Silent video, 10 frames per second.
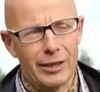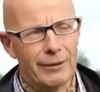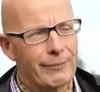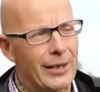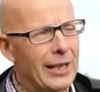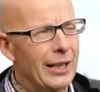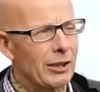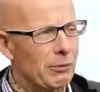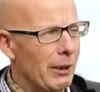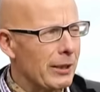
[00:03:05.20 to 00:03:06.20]
here,
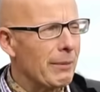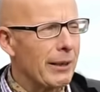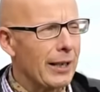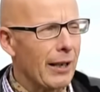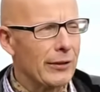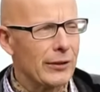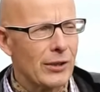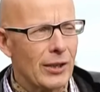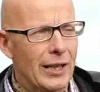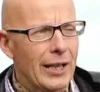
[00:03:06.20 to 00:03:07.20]
as well as many
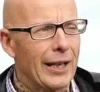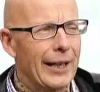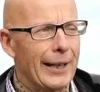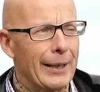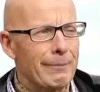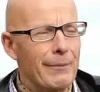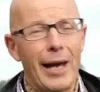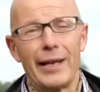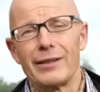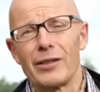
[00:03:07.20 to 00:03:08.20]
others.
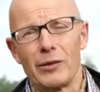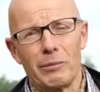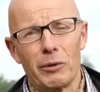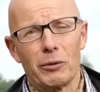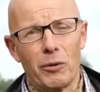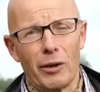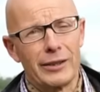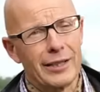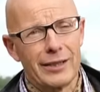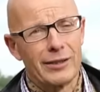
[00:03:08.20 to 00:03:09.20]
And so the milk
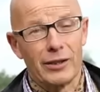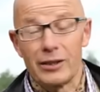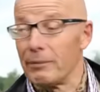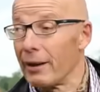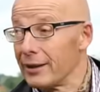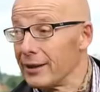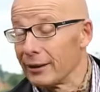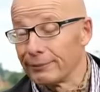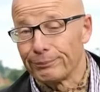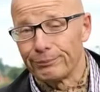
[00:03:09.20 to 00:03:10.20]
quality is just
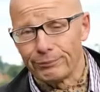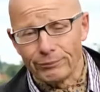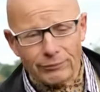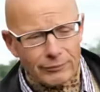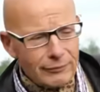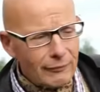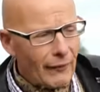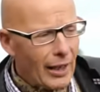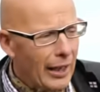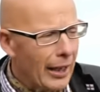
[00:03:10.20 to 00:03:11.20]
amazing.
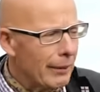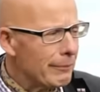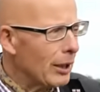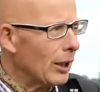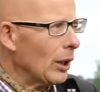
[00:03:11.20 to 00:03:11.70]
I'm